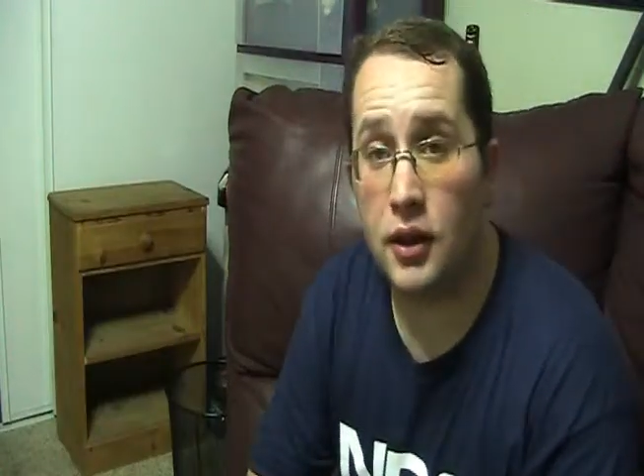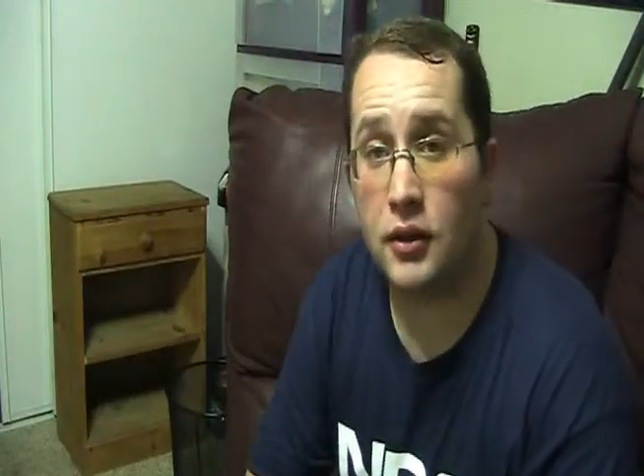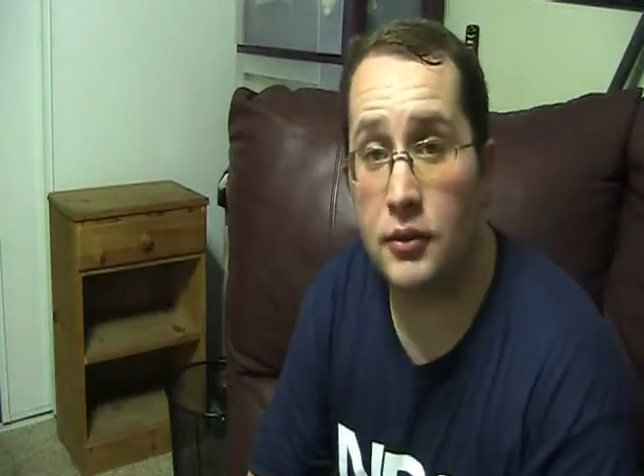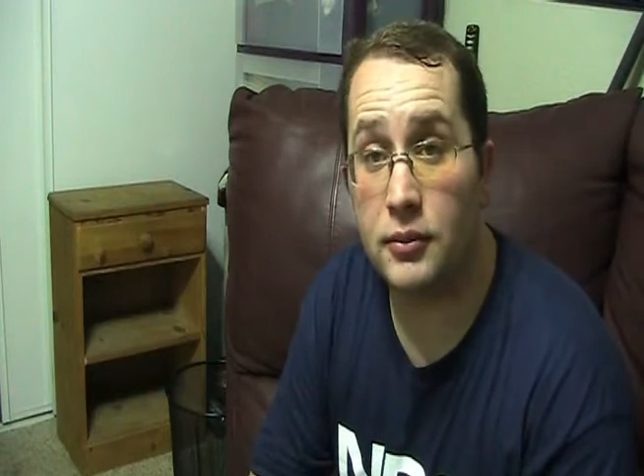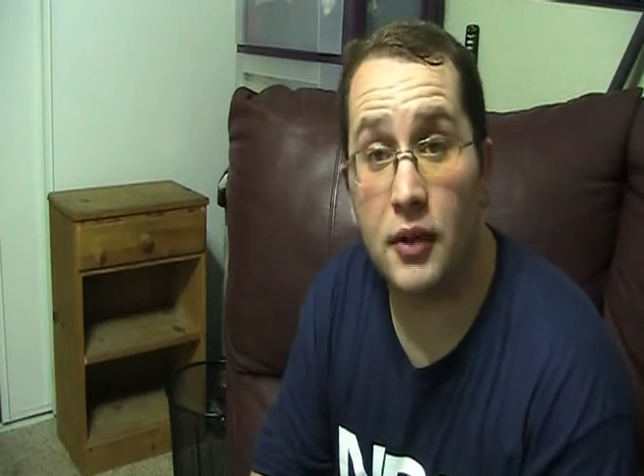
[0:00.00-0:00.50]

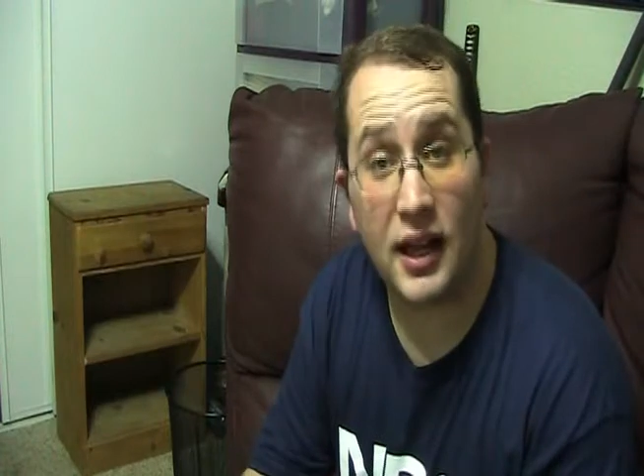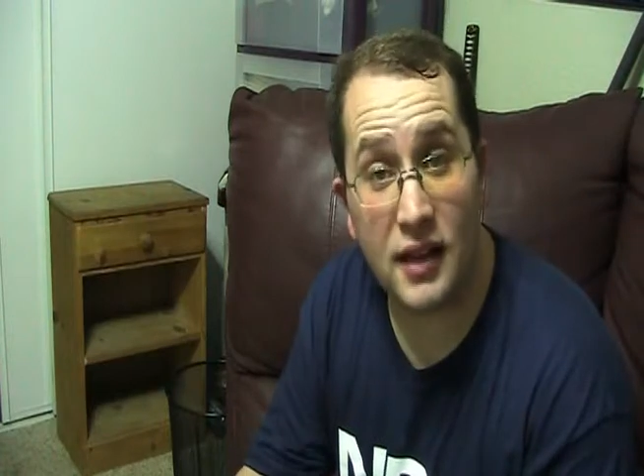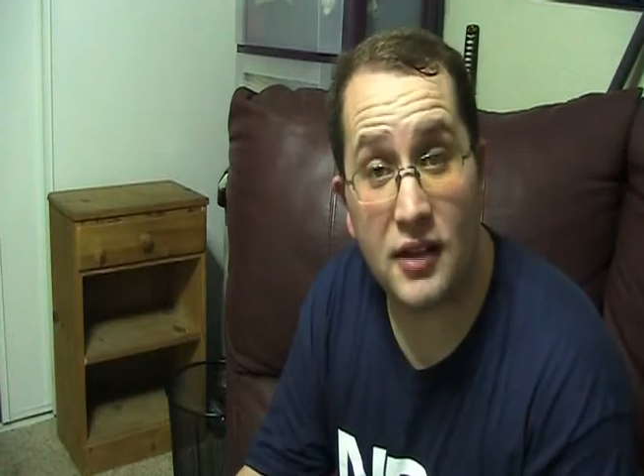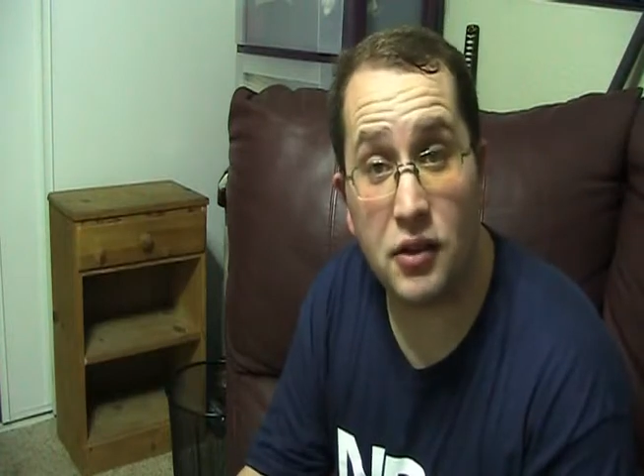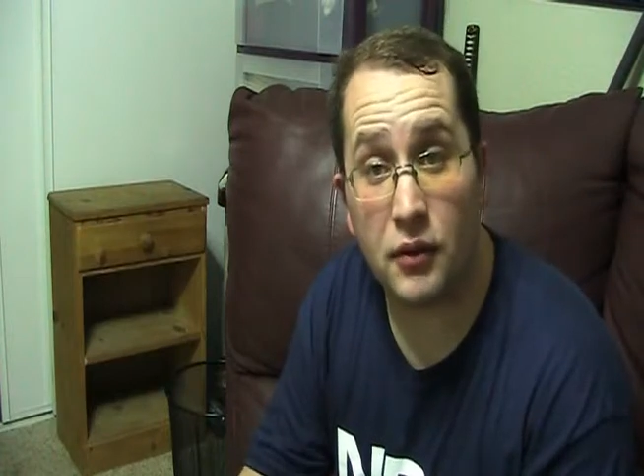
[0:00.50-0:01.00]
Well, glad
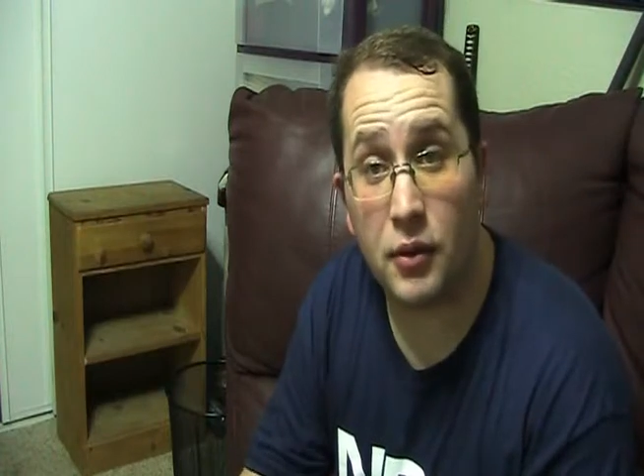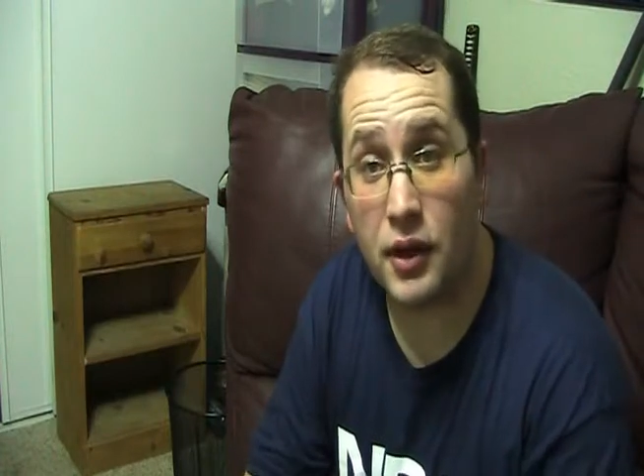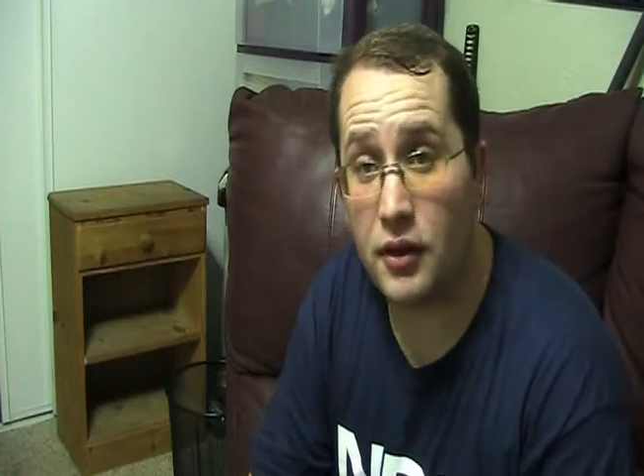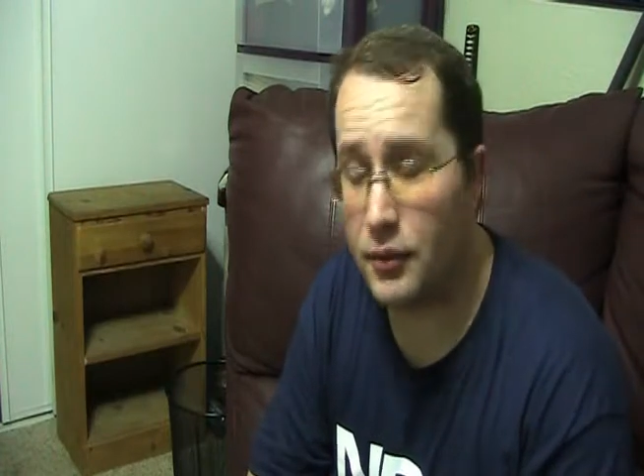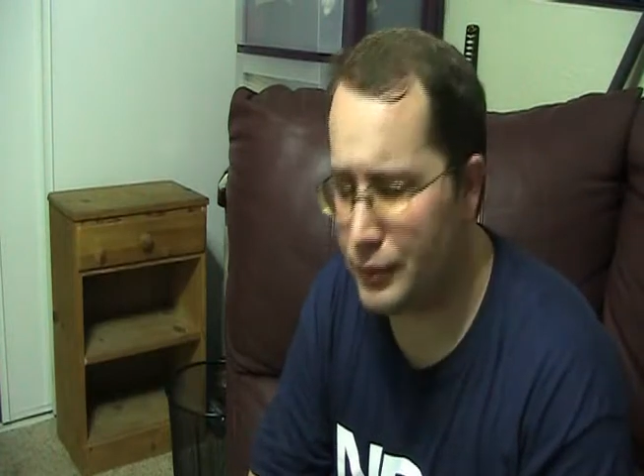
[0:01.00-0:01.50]
that's over
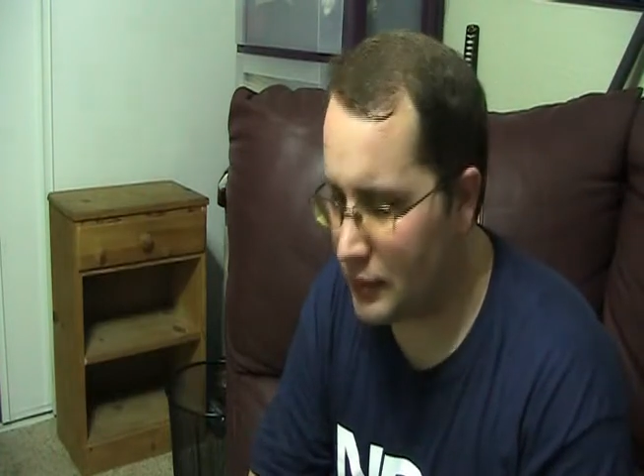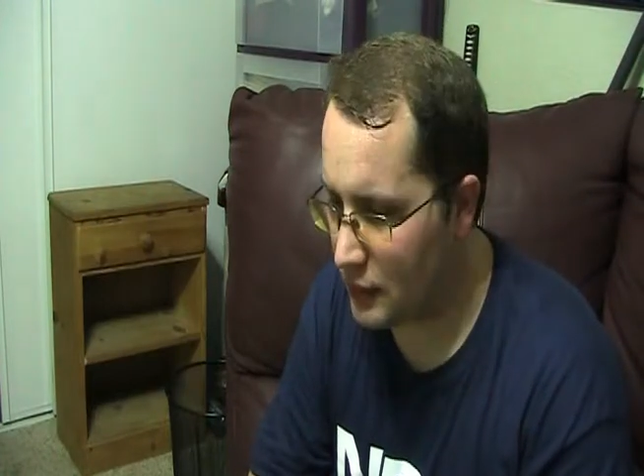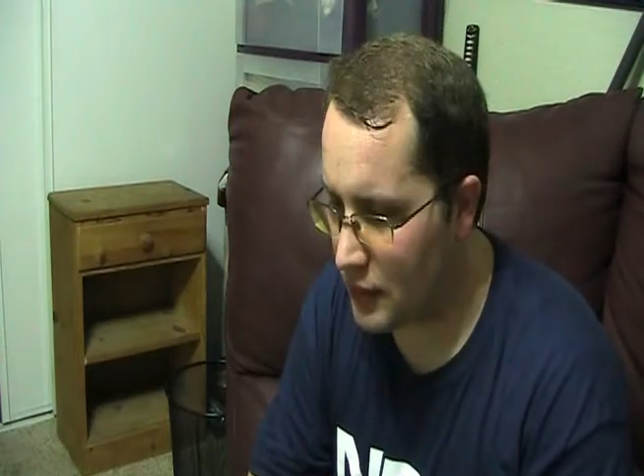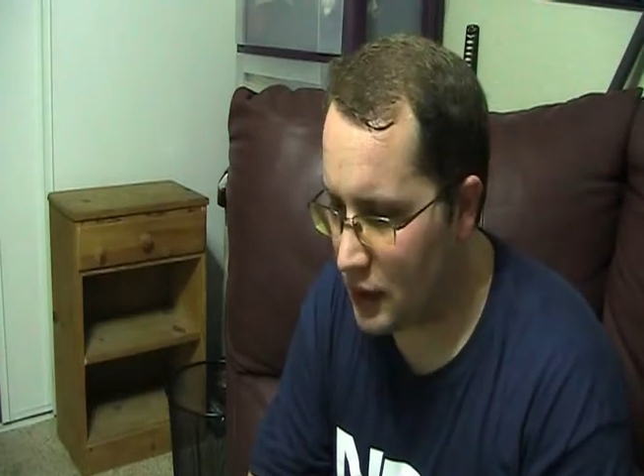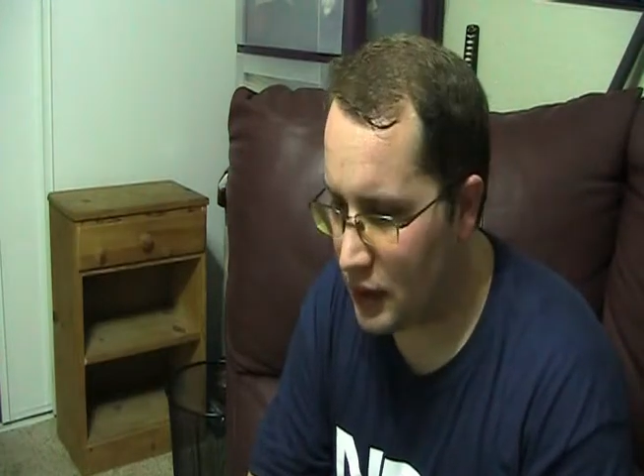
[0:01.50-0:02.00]
with.
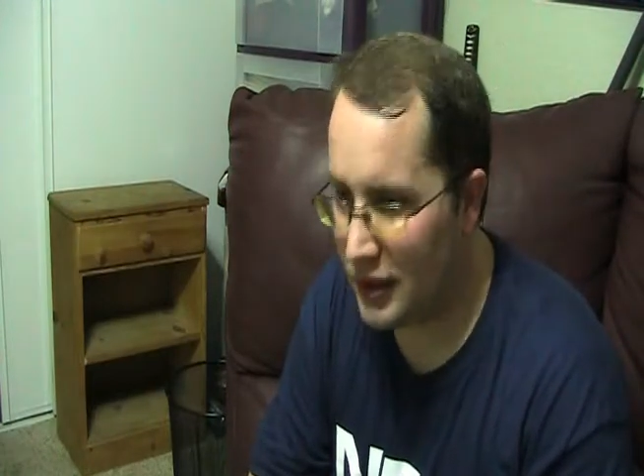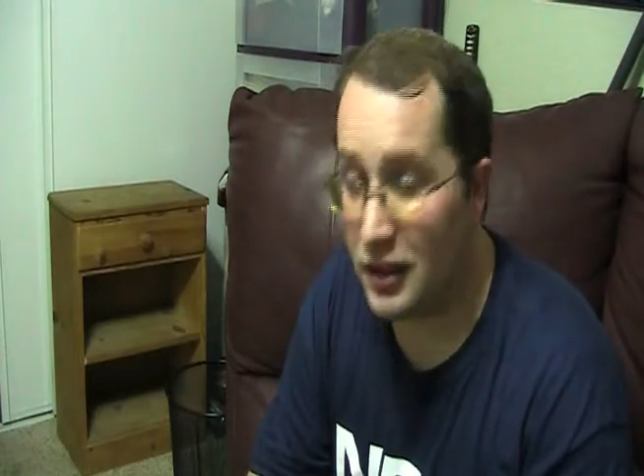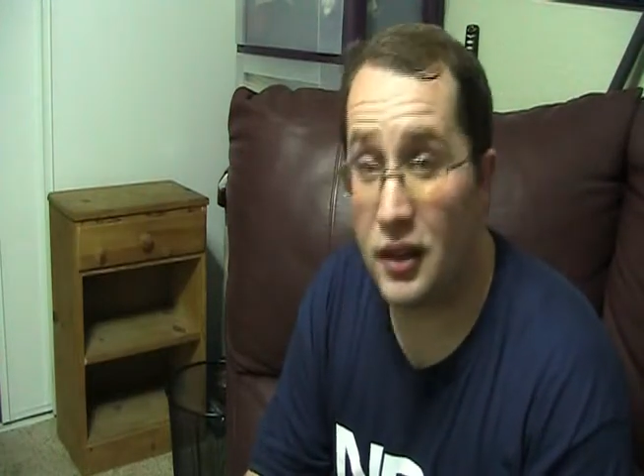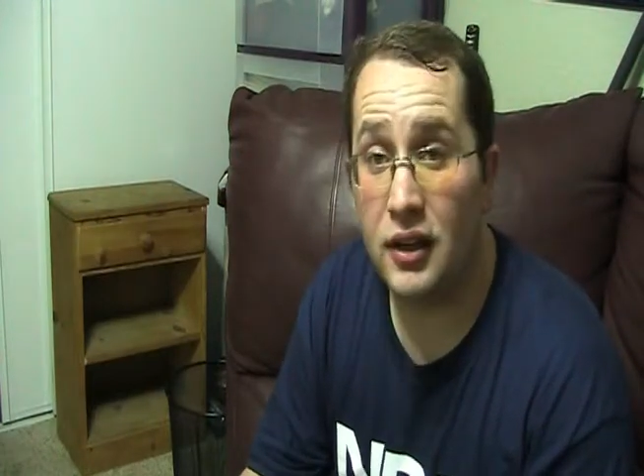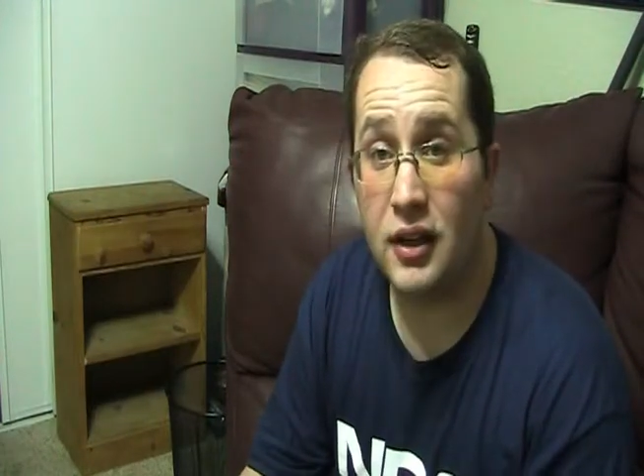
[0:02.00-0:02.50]

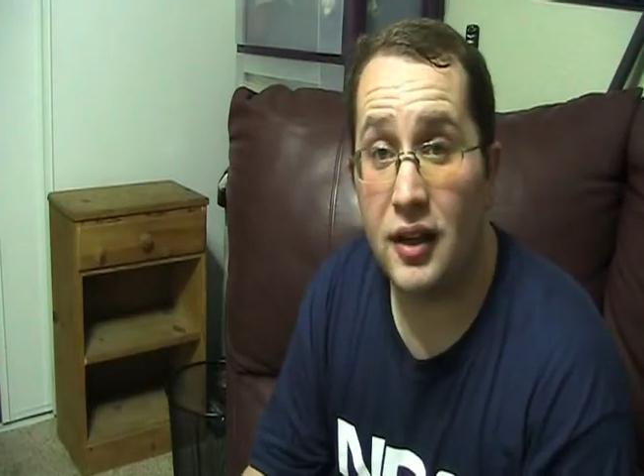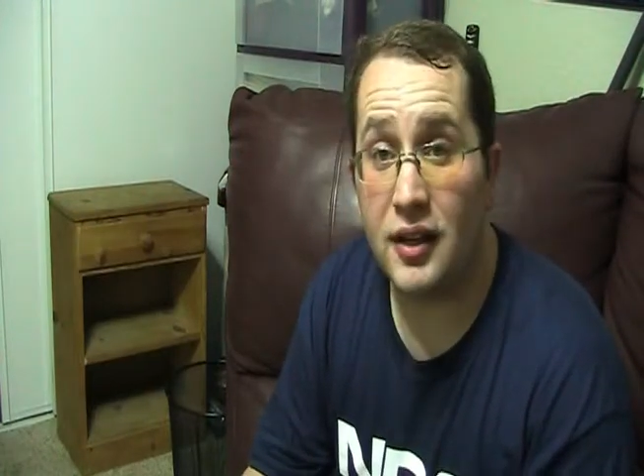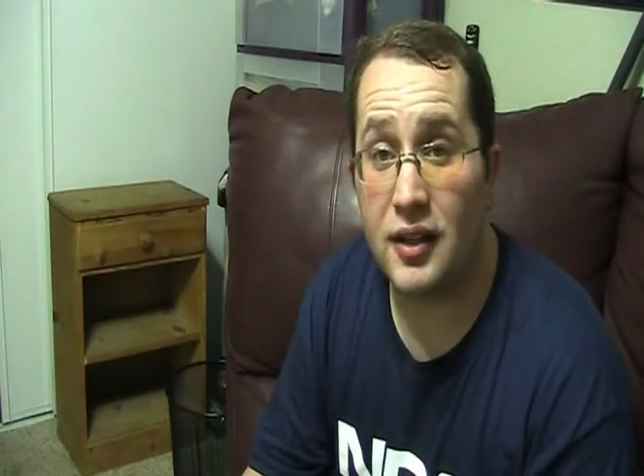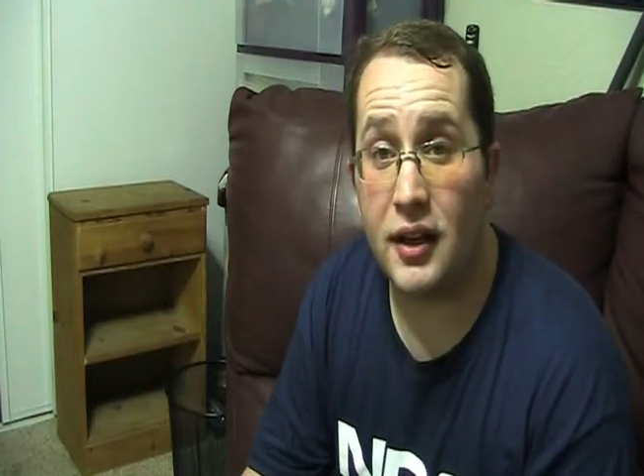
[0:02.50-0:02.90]
Guess